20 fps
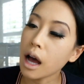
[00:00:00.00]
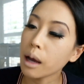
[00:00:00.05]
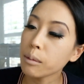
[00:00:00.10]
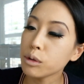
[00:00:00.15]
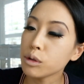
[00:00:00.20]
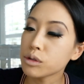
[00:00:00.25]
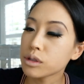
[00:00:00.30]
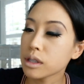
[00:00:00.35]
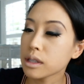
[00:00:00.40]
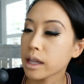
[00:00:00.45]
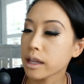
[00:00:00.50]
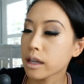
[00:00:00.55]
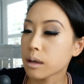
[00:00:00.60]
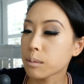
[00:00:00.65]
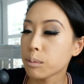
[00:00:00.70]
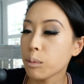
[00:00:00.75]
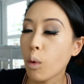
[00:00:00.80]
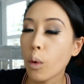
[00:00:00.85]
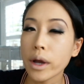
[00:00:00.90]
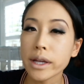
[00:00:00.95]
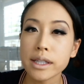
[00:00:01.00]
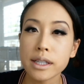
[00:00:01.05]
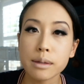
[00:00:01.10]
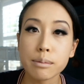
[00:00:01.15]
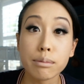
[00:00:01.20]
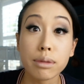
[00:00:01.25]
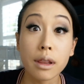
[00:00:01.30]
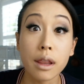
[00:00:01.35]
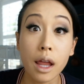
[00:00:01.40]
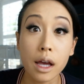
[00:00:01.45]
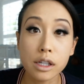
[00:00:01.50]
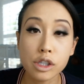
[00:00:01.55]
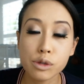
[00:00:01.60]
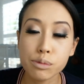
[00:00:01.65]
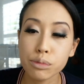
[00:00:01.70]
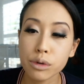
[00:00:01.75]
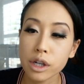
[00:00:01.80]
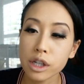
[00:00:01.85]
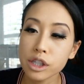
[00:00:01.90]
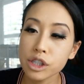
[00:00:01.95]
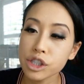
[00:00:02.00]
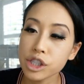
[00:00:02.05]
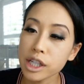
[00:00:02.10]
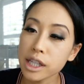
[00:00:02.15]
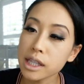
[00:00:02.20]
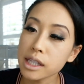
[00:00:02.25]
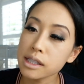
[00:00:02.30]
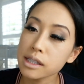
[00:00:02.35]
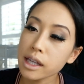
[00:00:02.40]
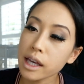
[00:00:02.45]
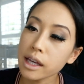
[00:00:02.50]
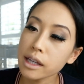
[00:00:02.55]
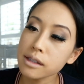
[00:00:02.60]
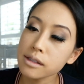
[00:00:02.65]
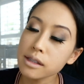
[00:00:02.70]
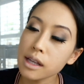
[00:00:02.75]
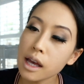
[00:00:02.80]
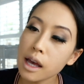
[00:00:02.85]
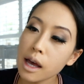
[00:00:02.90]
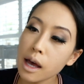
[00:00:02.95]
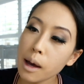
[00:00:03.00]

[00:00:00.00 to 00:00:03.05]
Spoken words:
I'm using like a pointed blush brush in this case,